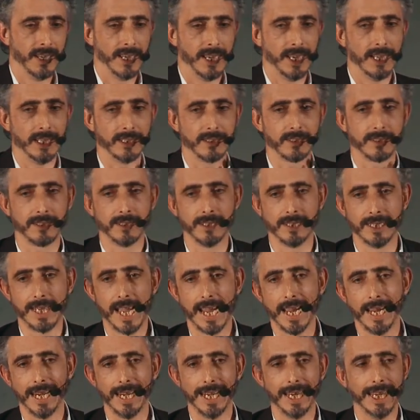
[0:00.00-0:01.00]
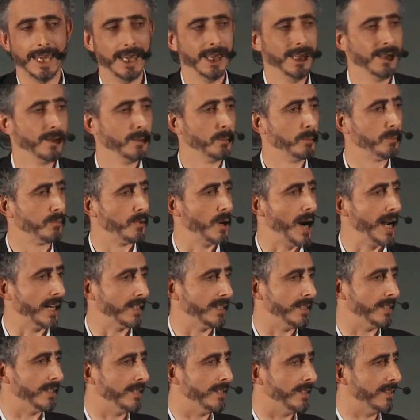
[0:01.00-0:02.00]
it's daily
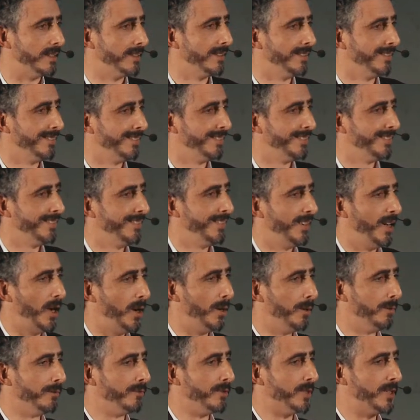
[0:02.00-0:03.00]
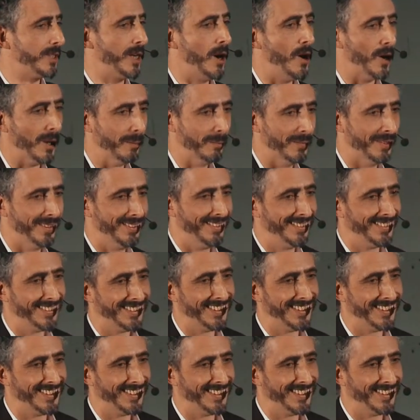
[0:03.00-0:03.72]
practices over time